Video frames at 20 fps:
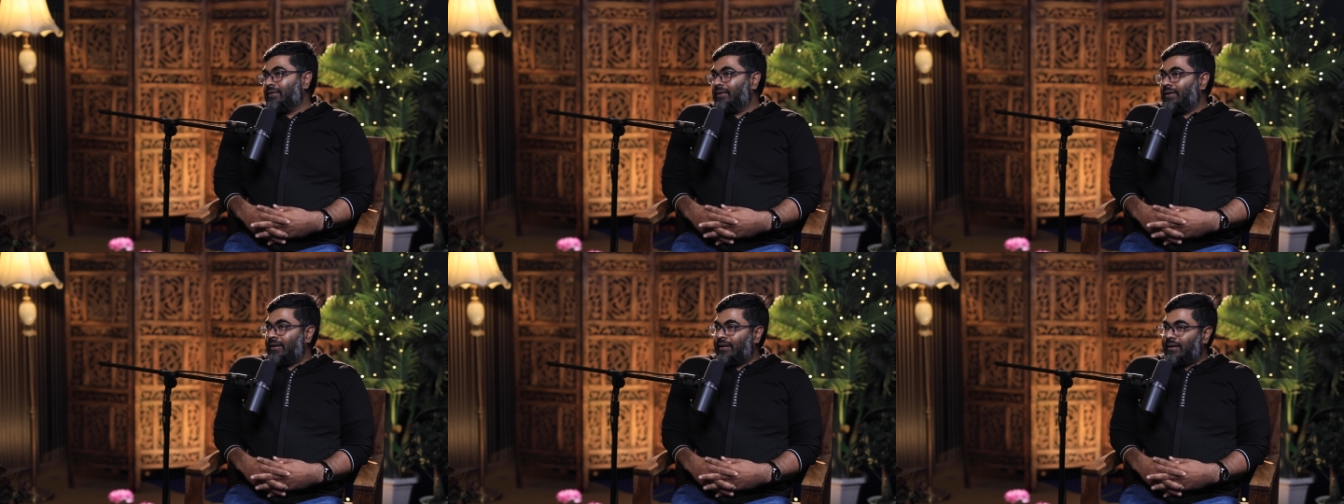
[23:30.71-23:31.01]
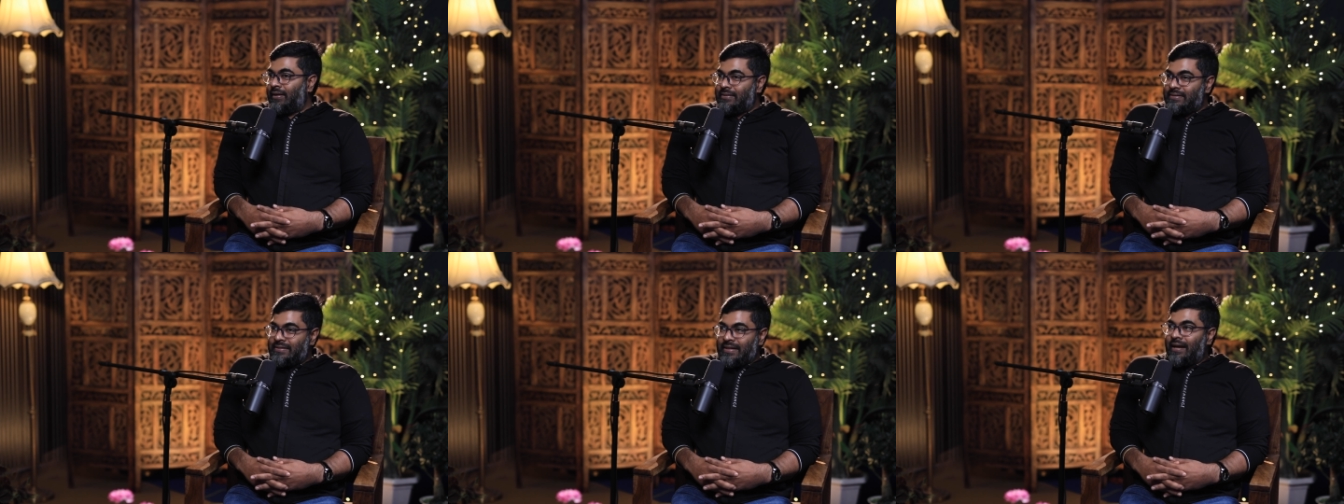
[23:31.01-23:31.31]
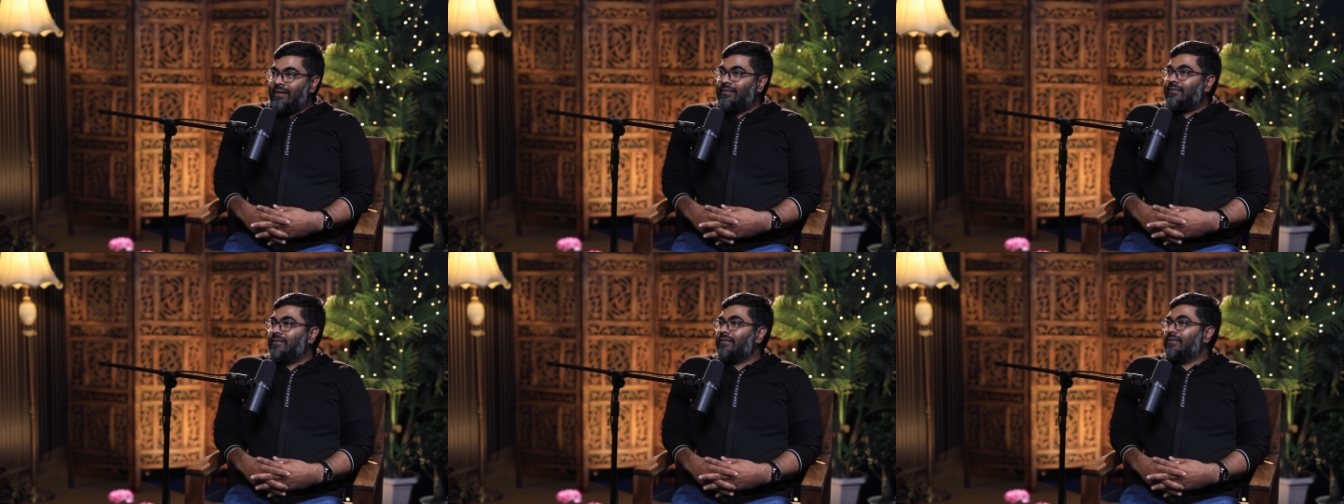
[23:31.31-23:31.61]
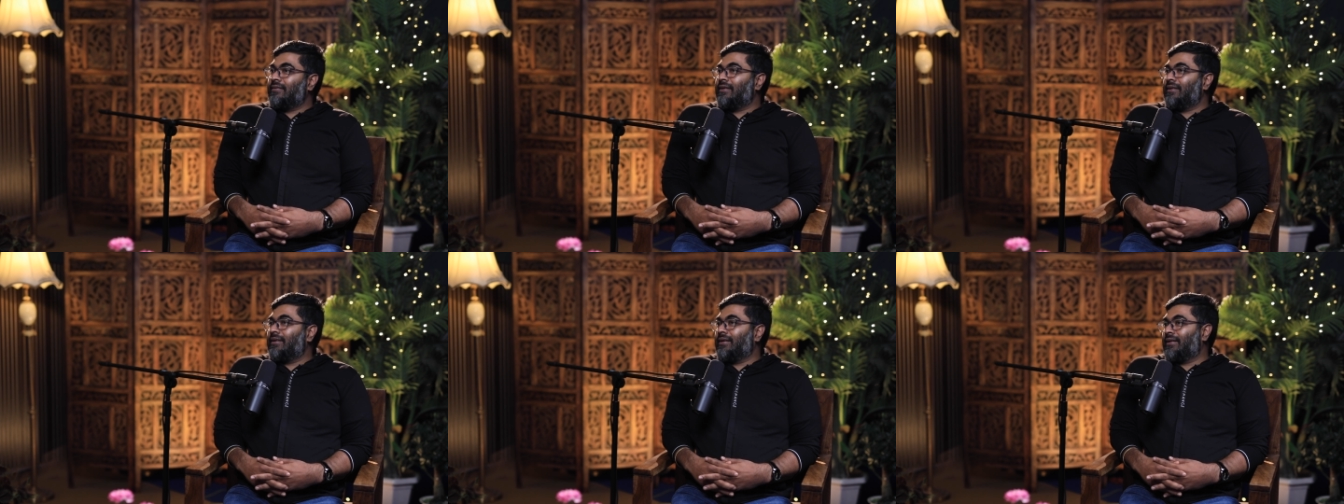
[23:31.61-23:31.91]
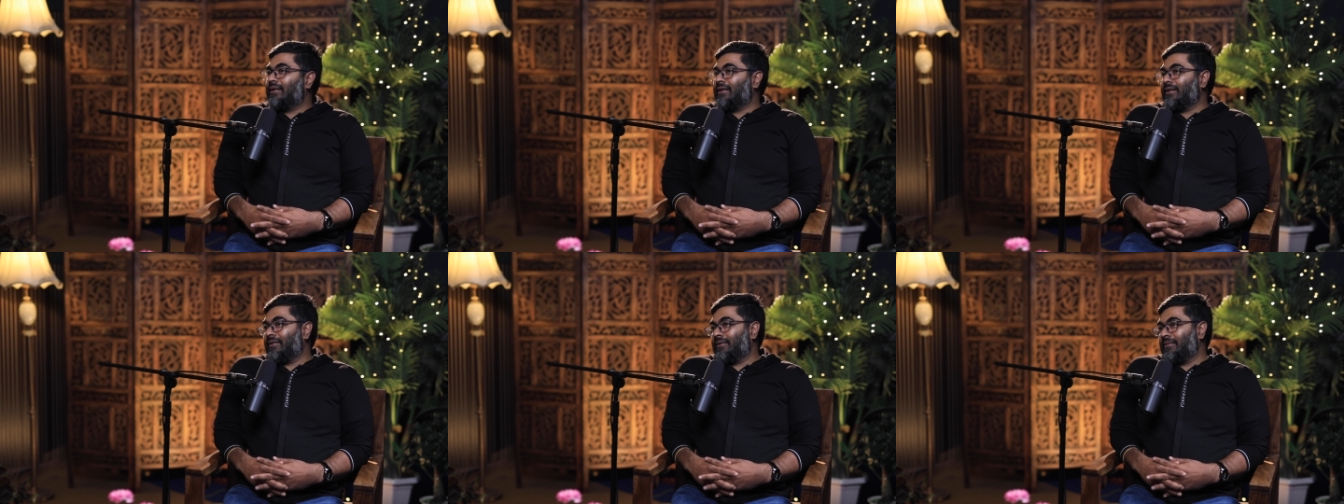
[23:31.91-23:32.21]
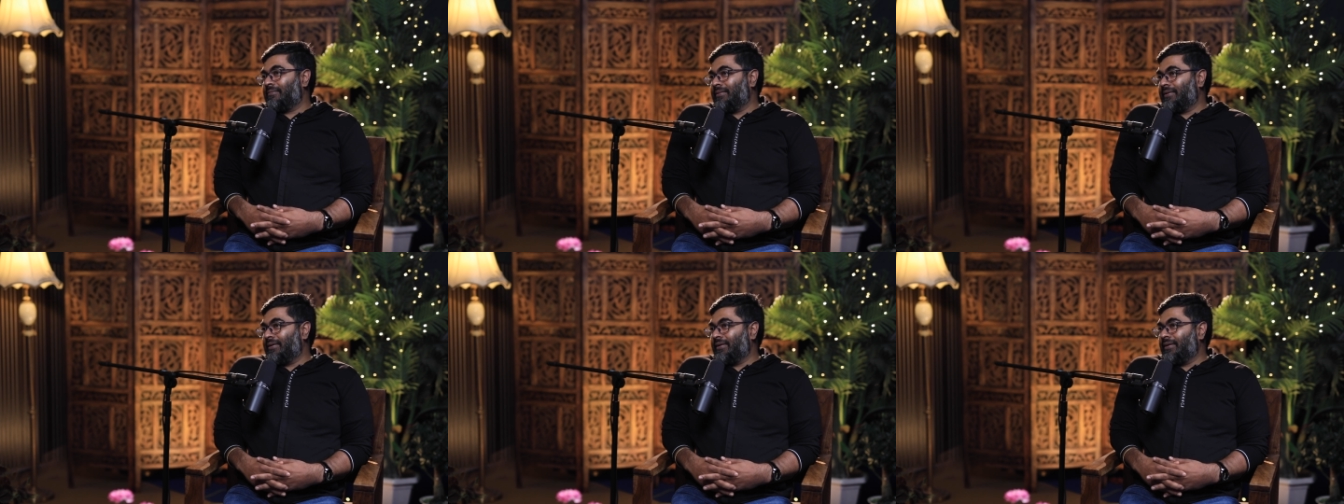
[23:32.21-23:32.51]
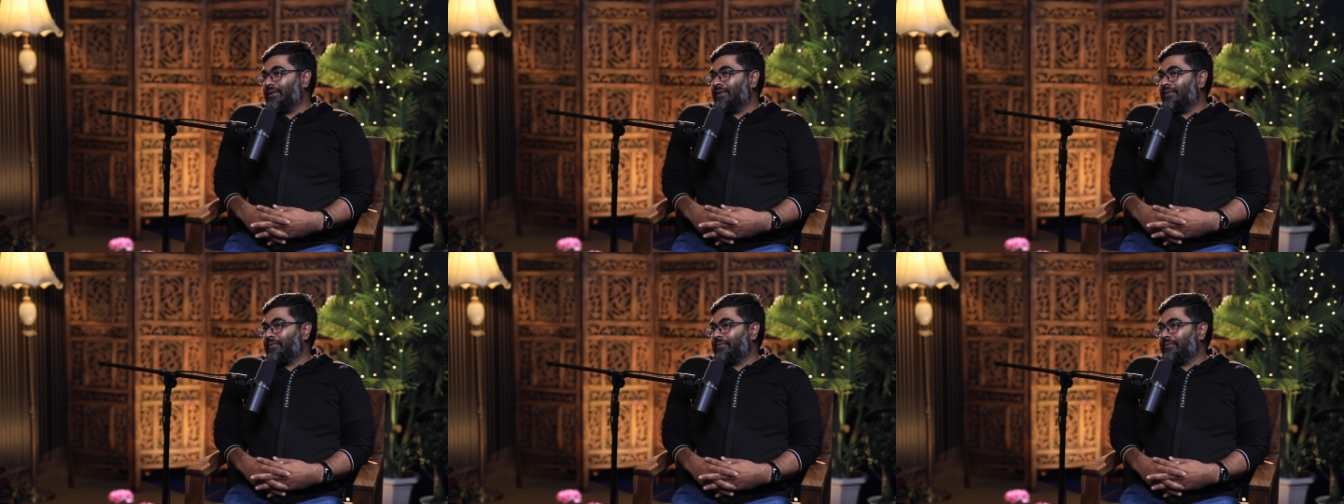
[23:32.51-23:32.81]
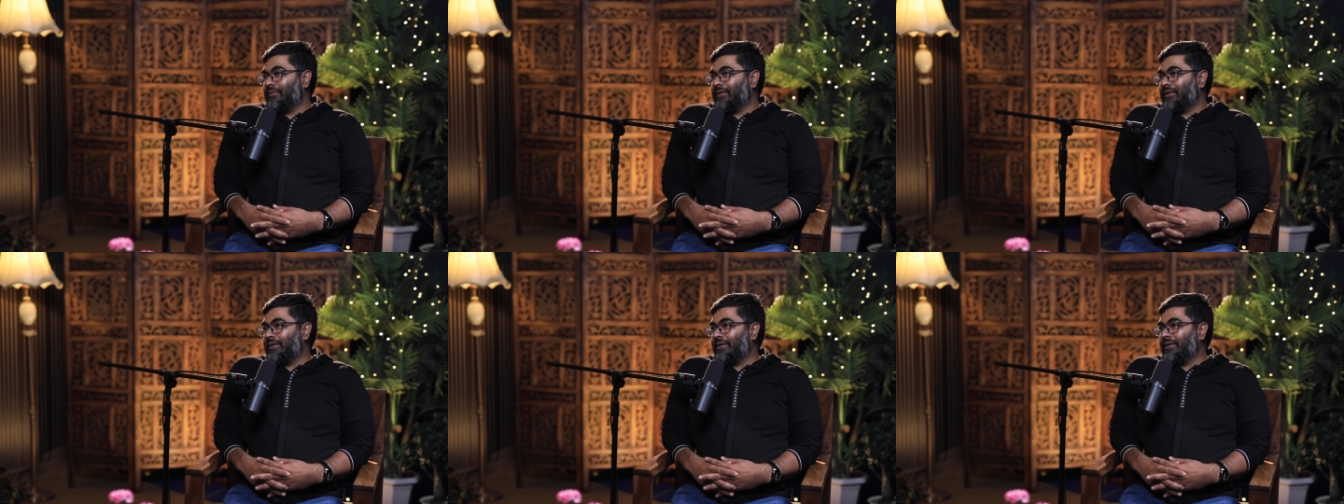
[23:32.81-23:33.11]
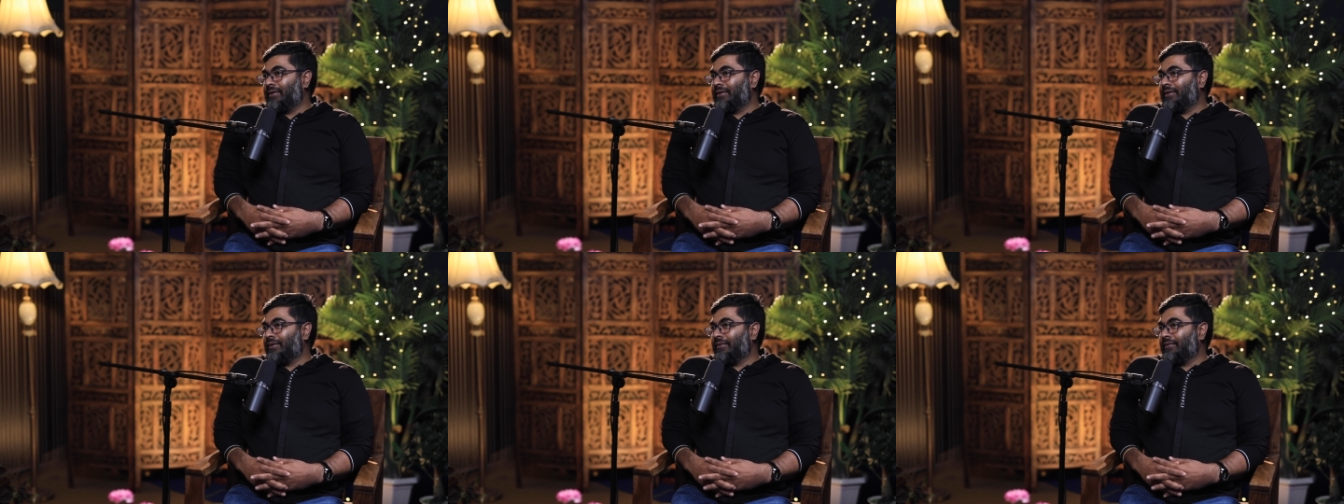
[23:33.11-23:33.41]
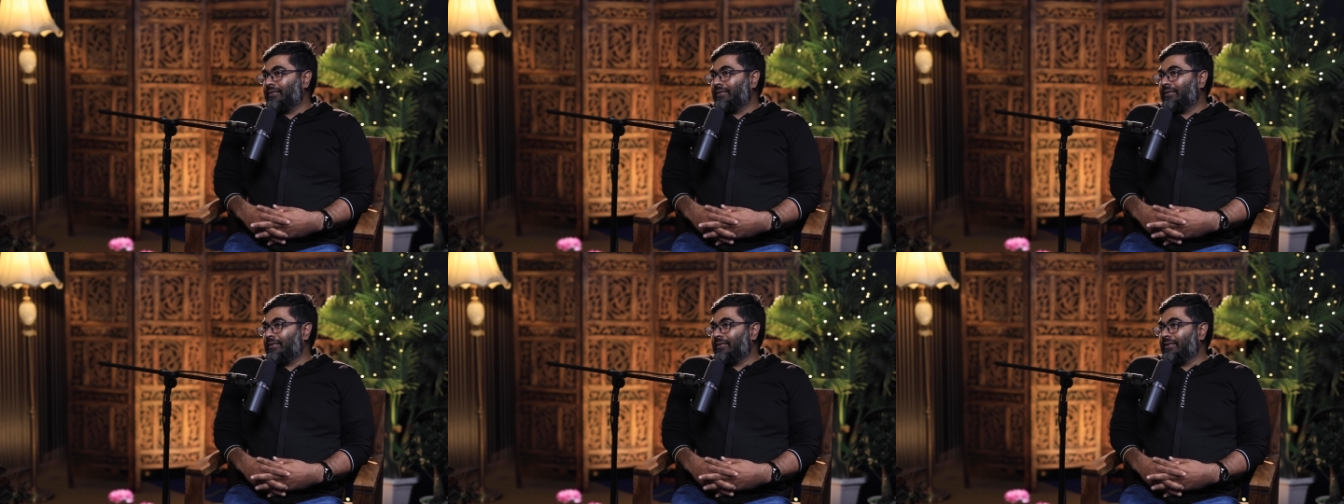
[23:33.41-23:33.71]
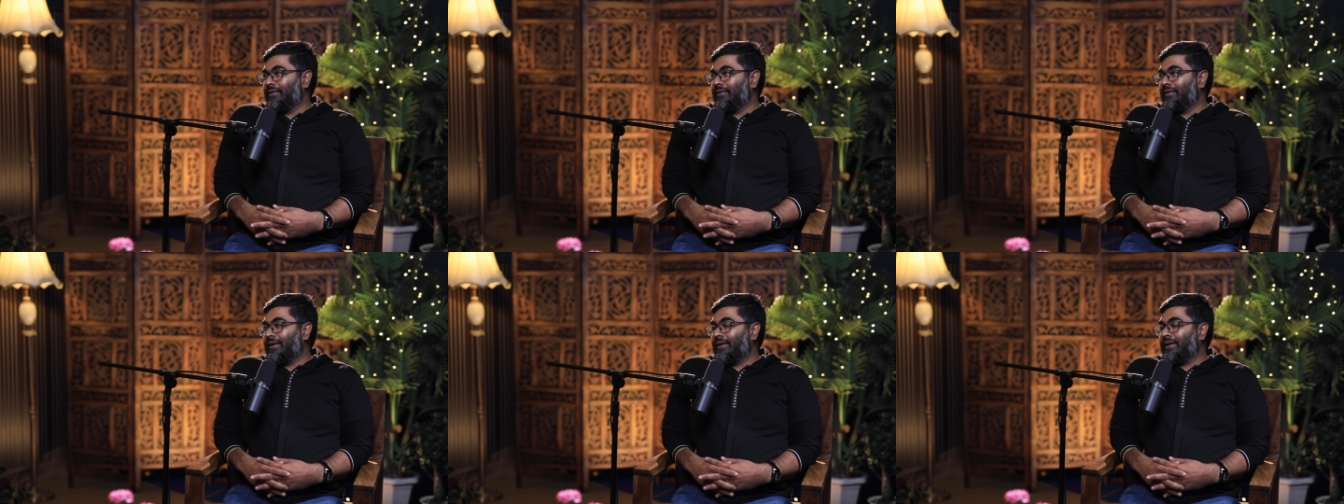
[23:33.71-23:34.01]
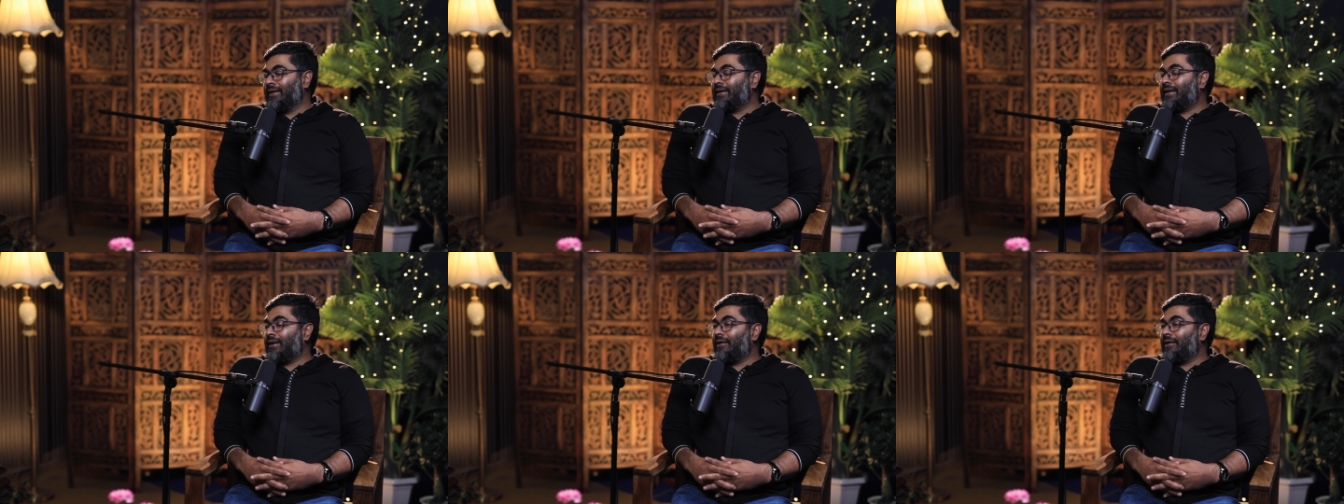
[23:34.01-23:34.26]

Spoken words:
There are chances that it cannot be, it